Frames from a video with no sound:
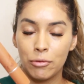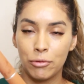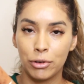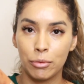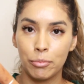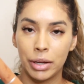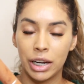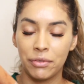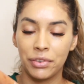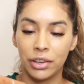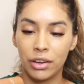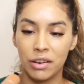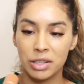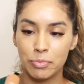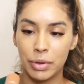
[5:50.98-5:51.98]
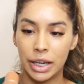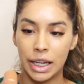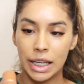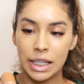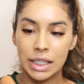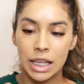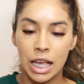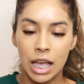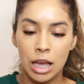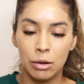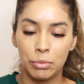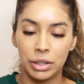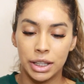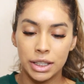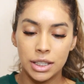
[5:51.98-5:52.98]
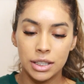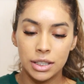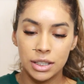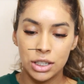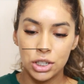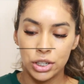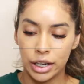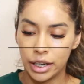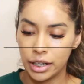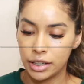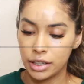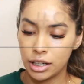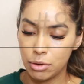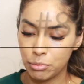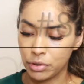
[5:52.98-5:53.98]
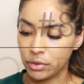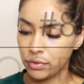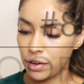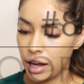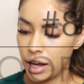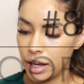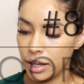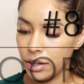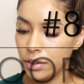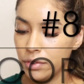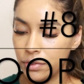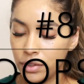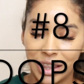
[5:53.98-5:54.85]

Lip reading: from Benefit Cosmetics, but this is in shade number 5.